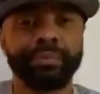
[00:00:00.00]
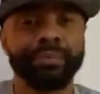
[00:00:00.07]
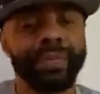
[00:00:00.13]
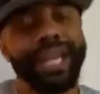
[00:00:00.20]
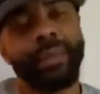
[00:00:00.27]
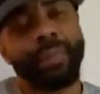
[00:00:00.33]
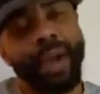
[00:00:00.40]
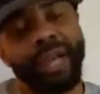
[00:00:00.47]

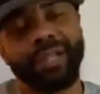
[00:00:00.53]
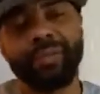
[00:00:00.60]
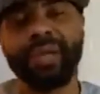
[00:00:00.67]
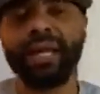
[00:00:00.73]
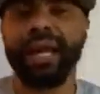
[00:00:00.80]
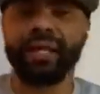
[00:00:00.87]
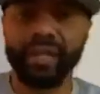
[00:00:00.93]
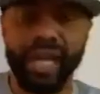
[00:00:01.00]
They'd probably be
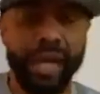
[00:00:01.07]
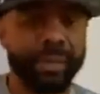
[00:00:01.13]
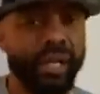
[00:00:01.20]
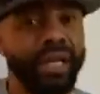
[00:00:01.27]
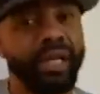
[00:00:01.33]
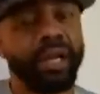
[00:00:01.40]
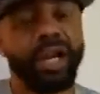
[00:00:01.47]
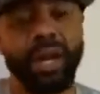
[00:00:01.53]
like, damn,
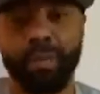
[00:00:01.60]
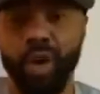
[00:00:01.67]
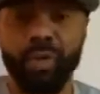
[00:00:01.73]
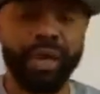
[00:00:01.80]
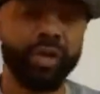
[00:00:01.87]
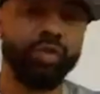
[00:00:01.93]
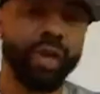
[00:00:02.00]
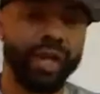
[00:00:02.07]
get it up. Come on,
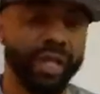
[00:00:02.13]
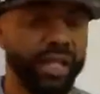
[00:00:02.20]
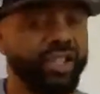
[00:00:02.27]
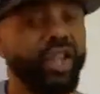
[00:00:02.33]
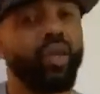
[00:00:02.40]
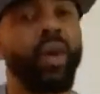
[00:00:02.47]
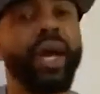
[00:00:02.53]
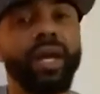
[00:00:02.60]
man, you gotta get
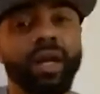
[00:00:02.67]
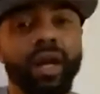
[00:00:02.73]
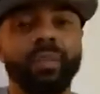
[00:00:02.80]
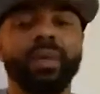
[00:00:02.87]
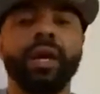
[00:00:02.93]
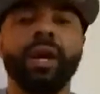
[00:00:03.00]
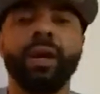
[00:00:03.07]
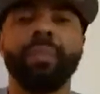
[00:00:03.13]
your weight
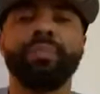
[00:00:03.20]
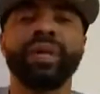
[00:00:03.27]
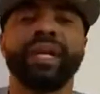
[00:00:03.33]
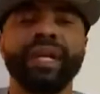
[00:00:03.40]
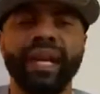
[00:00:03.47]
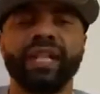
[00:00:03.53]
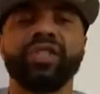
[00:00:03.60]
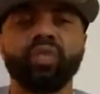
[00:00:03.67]
up.
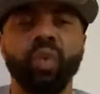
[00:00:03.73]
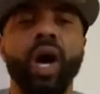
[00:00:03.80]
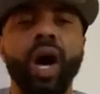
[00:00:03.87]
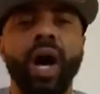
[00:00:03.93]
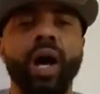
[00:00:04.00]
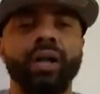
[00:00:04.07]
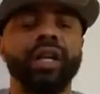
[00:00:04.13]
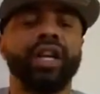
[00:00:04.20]
But guess
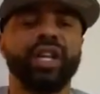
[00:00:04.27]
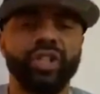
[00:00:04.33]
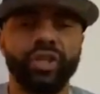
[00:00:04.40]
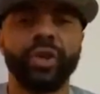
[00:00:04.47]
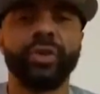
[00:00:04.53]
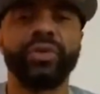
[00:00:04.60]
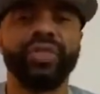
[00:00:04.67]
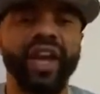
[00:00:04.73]
what?
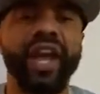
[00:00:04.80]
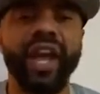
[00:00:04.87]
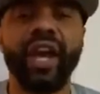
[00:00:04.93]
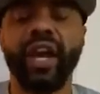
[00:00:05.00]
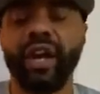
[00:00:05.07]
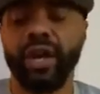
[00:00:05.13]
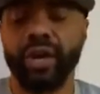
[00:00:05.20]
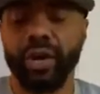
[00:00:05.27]
You're
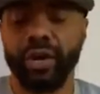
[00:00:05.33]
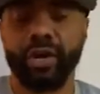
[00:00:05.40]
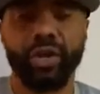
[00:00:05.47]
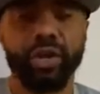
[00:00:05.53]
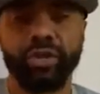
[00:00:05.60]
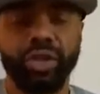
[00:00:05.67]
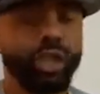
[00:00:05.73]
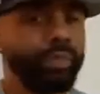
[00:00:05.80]
there.
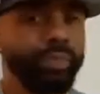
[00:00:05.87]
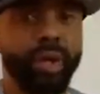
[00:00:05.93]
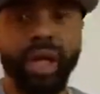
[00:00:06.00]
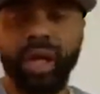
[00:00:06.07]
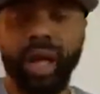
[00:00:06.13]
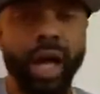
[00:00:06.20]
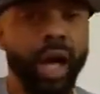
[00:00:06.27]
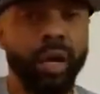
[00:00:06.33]
Just
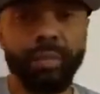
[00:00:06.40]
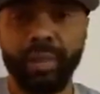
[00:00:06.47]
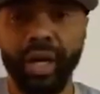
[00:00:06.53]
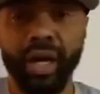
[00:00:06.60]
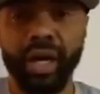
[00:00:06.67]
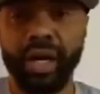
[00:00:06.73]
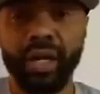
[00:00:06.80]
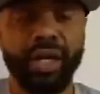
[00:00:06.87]
pull up,
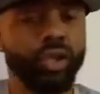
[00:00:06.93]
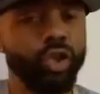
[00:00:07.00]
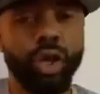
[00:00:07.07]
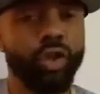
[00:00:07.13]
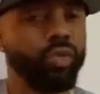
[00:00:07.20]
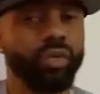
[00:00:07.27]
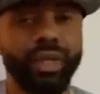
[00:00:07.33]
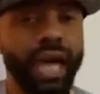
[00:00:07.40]
man. You
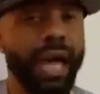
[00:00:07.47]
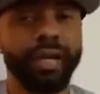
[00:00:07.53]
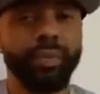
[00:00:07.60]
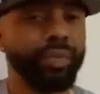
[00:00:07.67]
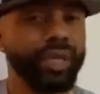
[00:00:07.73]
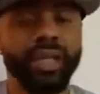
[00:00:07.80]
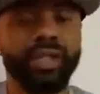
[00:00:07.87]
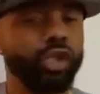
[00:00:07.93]
don't gotta
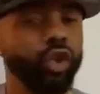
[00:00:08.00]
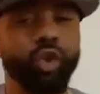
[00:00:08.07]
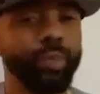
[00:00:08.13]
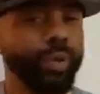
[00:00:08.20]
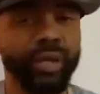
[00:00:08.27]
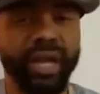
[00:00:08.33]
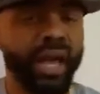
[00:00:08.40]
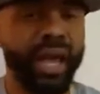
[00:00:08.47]
be
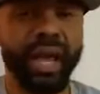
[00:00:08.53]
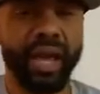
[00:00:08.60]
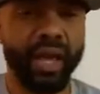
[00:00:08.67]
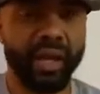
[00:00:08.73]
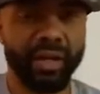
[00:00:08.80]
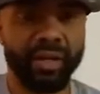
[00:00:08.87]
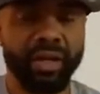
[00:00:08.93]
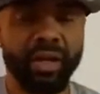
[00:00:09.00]
super
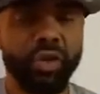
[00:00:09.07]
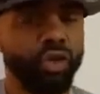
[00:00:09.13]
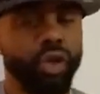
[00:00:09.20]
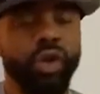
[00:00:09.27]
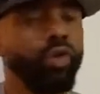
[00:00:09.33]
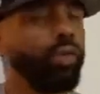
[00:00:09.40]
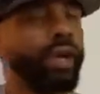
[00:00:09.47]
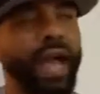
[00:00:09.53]
dad. You
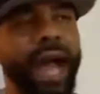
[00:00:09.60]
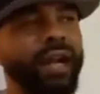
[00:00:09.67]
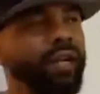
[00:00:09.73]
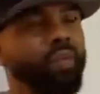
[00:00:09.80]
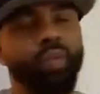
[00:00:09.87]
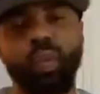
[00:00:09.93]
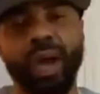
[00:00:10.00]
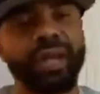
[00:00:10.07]
don't
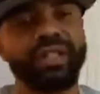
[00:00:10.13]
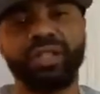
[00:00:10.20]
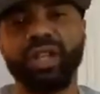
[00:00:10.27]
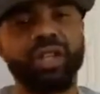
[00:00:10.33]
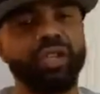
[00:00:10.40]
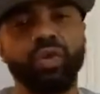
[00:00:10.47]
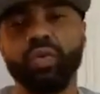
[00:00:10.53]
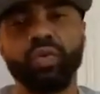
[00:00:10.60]
gotta wait
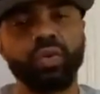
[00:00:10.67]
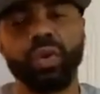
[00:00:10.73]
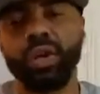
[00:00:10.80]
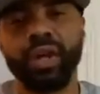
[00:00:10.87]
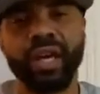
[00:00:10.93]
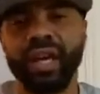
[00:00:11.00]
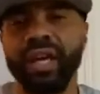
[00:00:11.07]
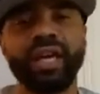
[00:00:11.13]
till you
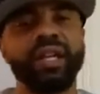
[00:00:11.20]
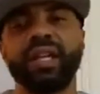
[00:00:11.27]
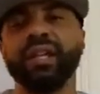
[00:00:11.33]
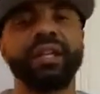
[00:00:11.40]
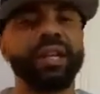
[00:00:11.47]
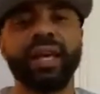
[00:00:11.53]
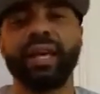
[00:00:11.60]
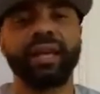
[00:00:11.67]
hit a
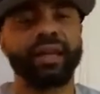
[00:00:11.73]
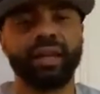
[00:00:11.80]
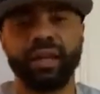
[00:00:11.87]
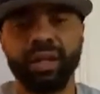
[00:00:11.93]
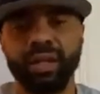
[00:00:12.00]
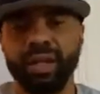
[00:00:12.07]
lick.